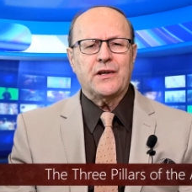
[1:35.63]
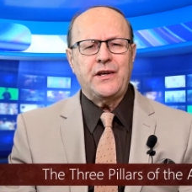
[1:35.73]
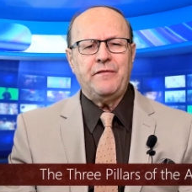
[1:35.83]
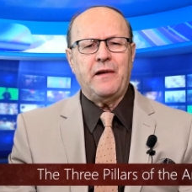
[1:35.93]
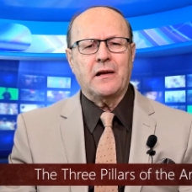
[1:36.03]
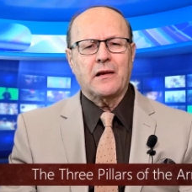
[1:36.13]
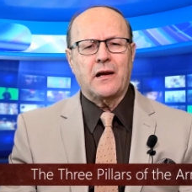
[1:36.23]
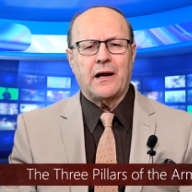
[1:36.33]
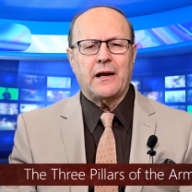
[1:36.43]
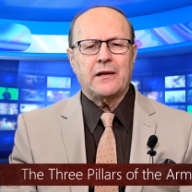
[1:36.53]
Give a
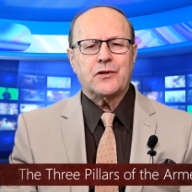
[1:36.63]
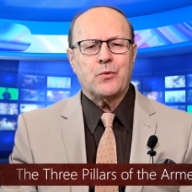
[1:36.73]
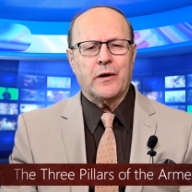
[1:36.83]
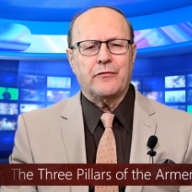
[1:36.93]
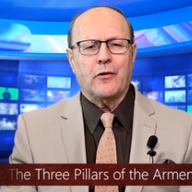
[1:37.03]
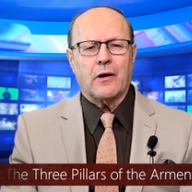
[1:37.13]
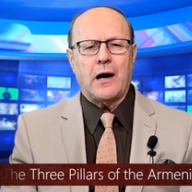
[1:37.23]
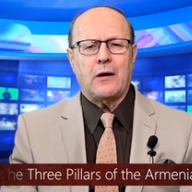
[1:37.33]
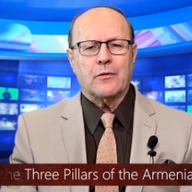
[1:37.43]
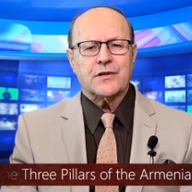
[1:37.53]
lie twenty-four
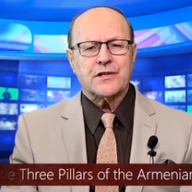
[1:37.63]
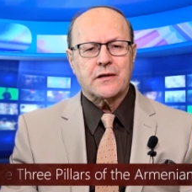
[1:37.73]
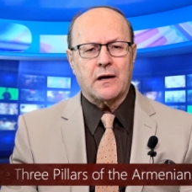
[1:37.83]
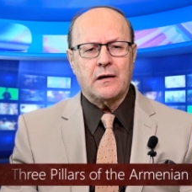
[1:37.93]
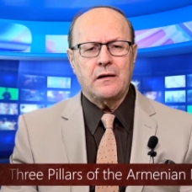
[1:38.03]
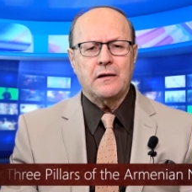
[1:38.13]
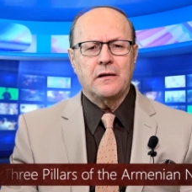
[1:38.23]
hours start,